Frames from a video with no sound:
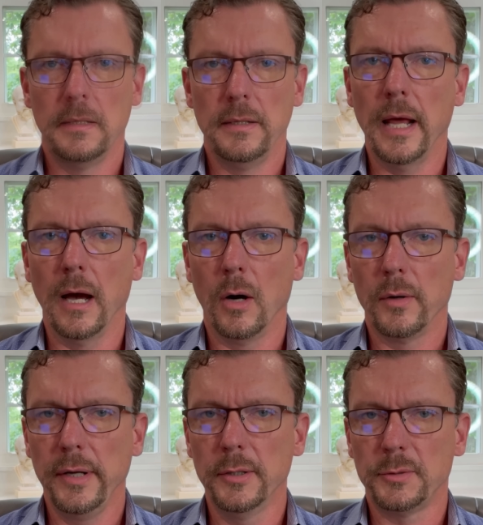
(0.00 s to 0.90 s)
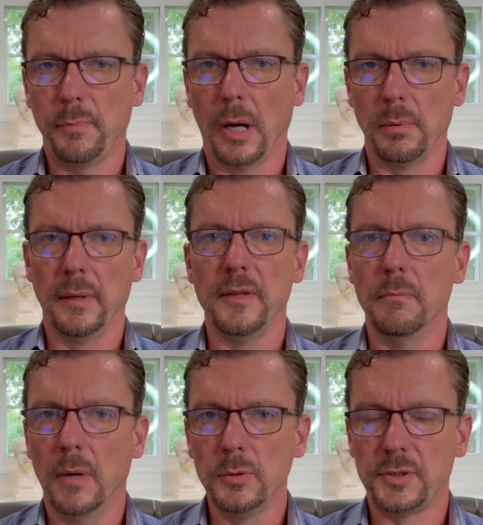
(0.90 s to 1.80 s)
Now, here's probably the
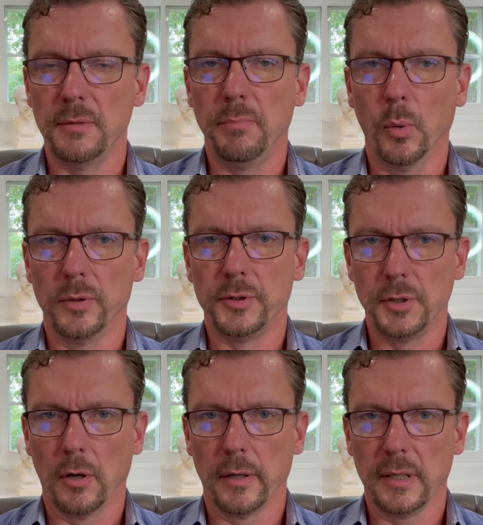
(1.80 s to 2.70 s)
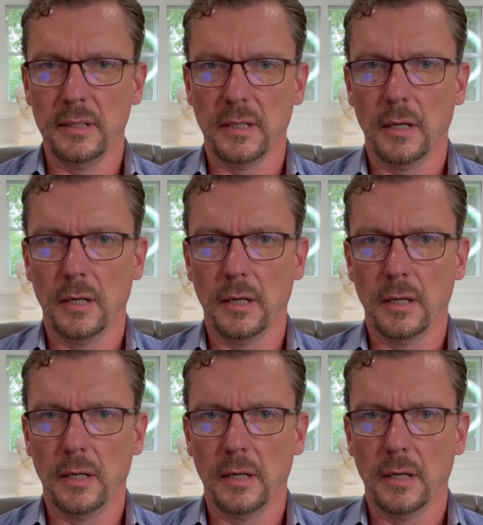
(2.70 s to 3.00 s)
most important chart in the